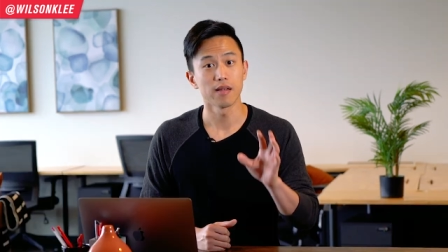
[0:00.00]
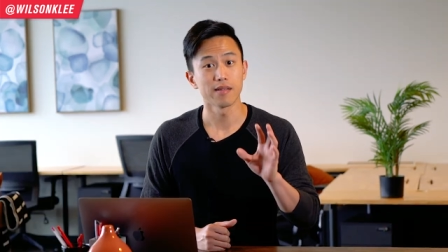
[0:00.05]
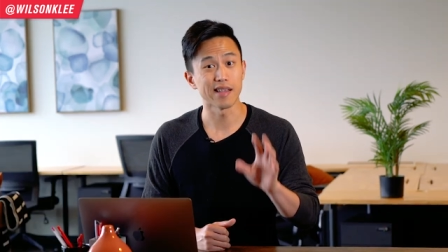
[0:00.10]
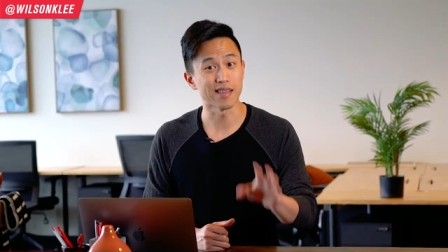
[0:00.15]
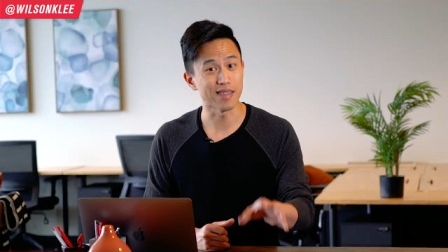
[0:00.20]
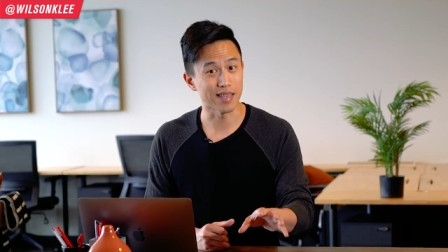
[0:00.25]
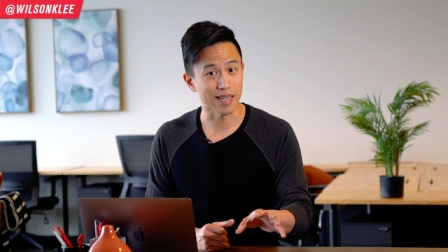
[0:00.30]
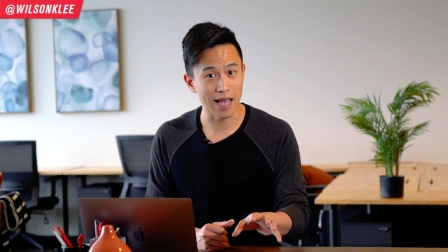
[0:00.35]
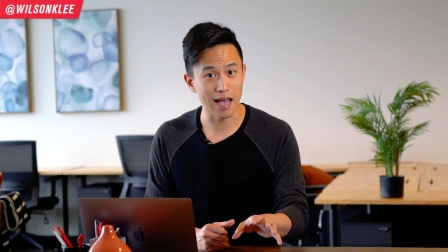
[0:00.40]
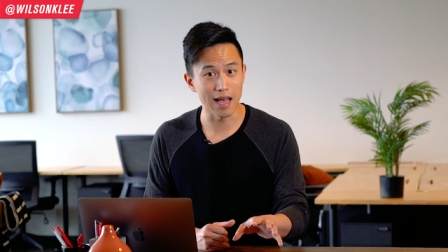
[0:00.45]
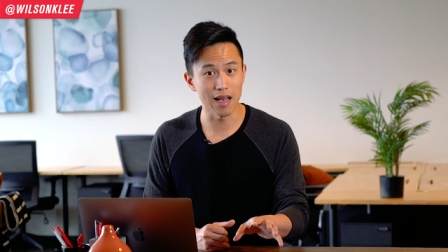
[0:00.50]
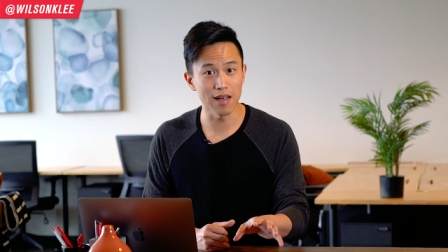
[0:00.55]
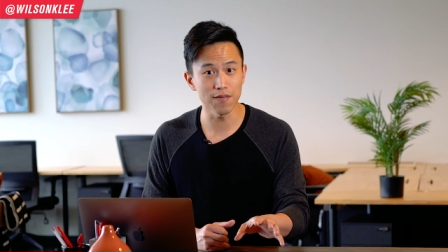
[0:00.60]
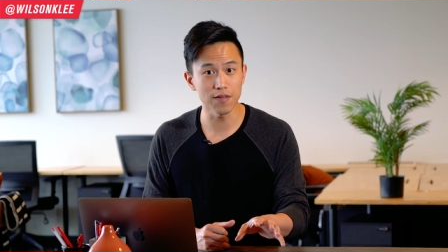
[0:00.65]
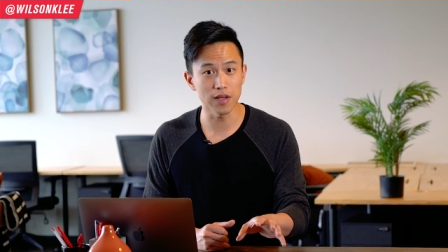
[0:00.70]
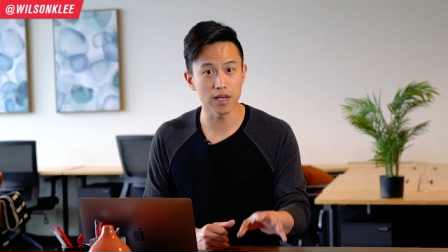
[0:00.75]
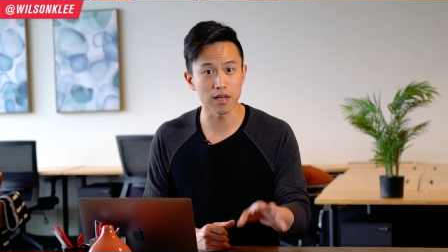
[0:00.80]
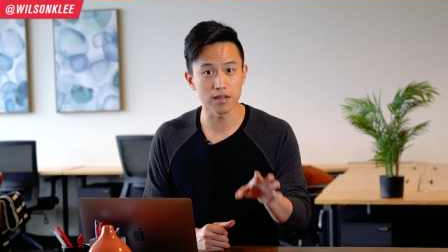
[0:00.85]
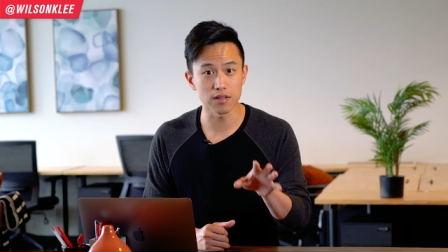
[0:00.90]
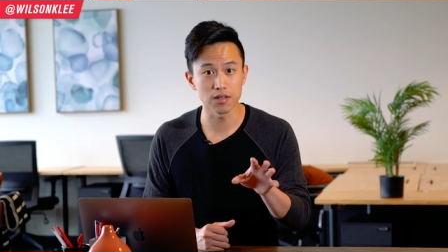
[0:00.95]
Now, the
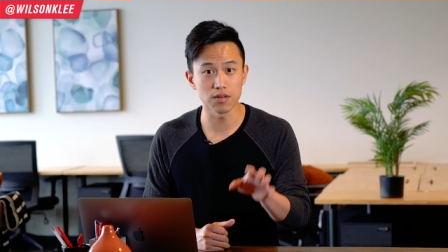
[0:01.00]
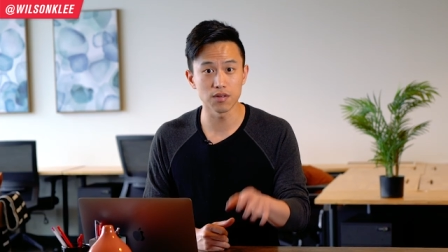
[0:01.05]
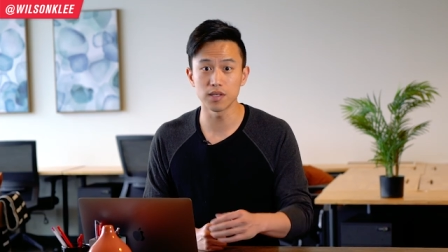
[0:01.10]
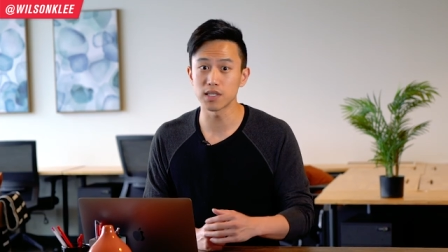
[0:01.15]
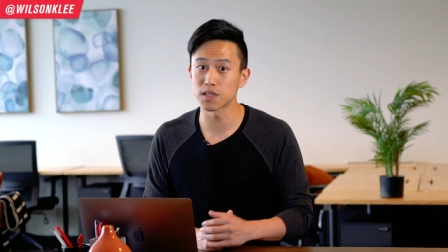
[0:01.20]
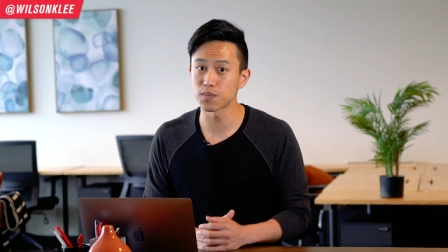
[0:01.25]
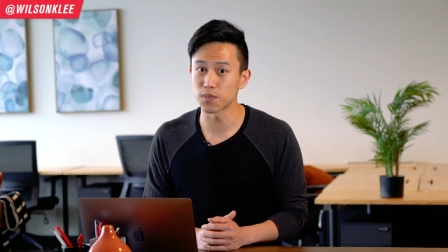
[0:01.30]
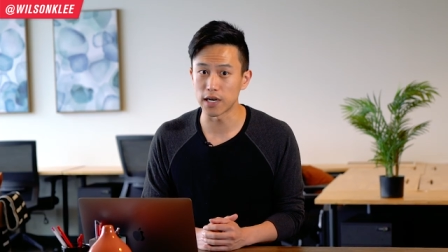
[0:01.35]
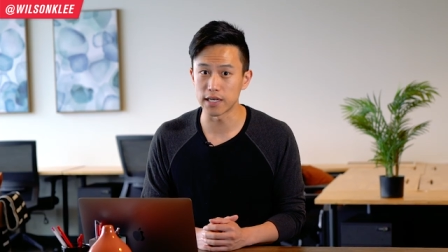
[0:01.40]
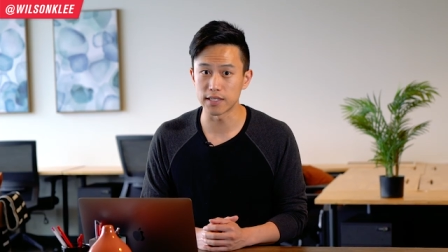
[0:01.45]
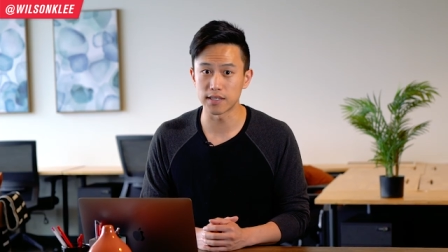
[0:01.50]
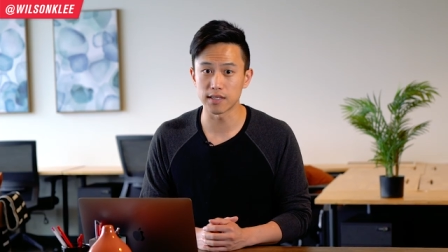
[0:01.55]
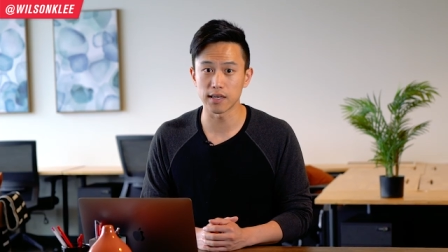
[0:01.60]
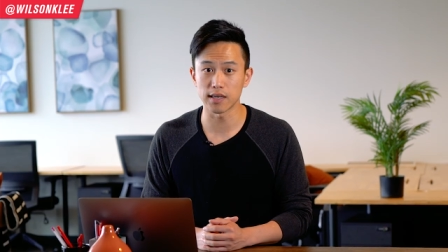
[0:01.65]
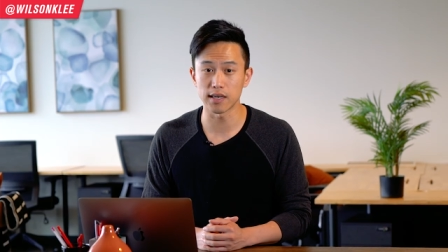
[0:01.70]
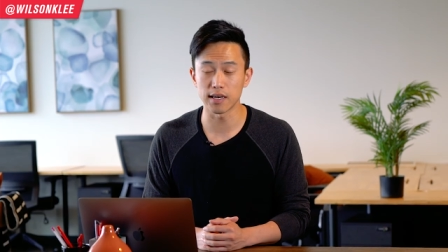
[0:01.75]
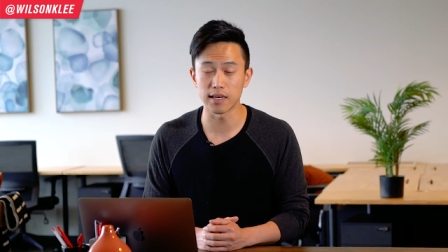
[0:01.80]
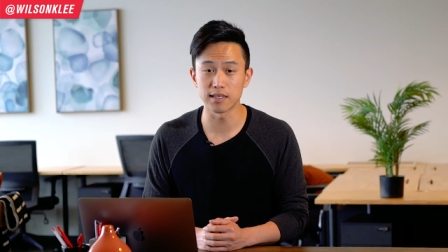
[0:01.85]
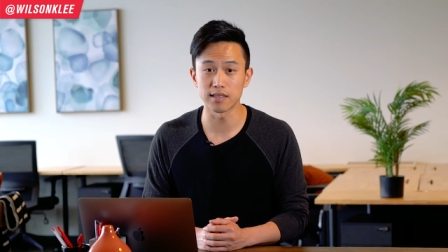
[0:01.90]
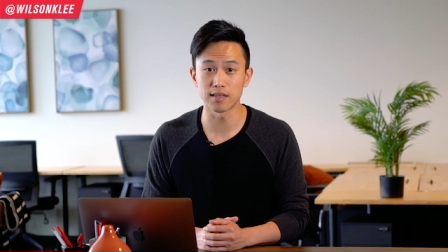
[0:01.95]
caveat to this
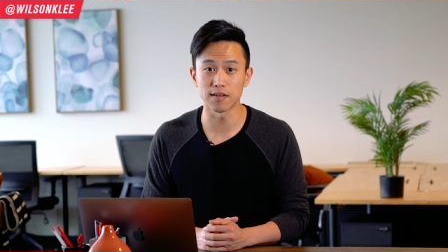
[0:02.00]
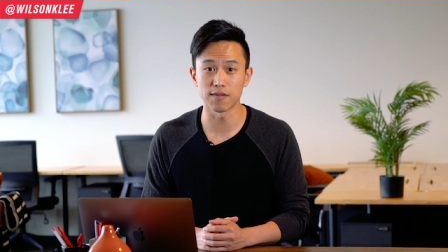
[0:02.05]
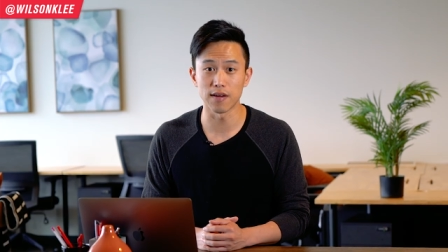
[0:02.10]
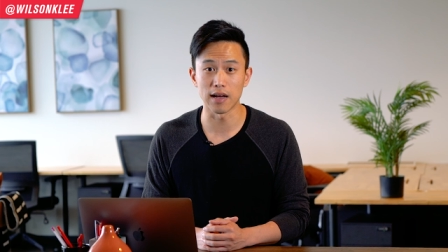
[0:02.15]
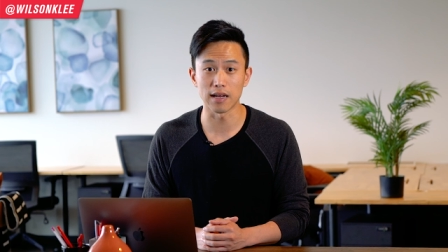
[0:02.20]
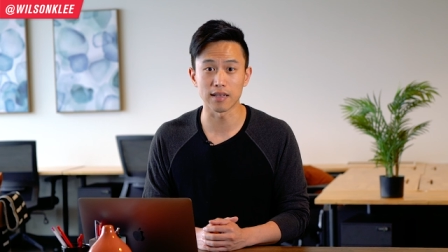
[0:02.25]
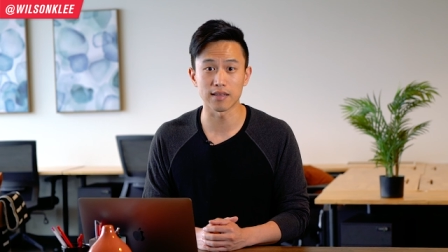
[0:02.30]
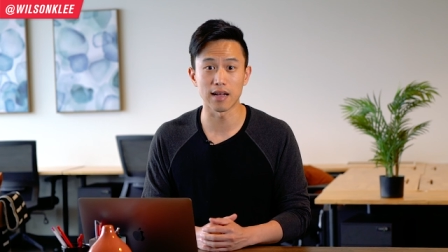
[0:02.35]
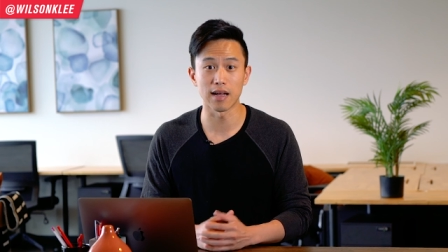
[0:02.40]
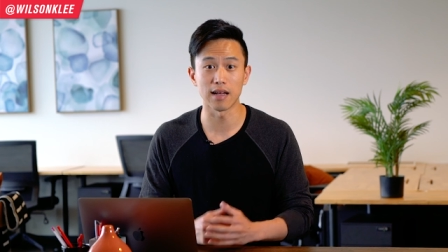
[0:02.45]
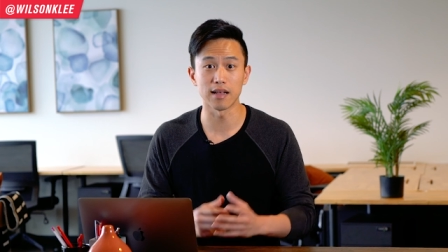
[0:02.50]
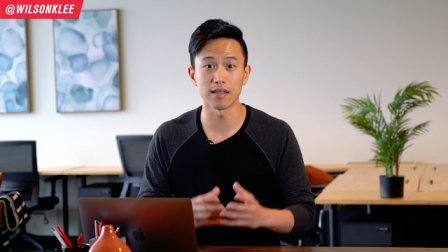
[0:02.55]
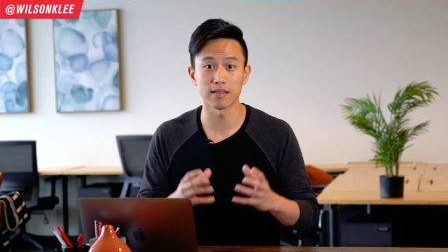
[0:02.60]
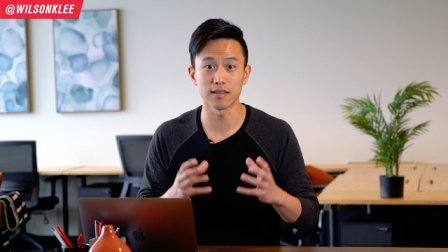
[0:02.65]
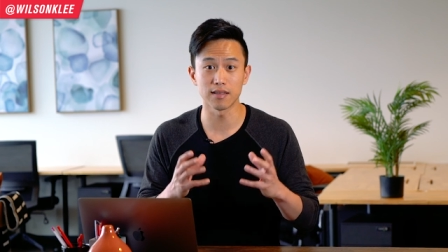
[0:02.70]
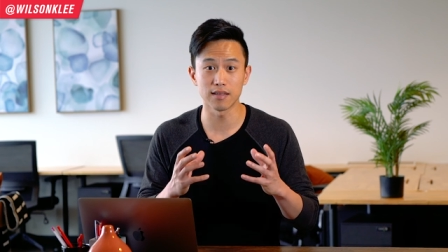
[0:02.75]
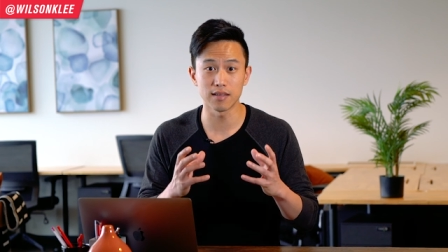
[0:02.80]
pricing is the fact that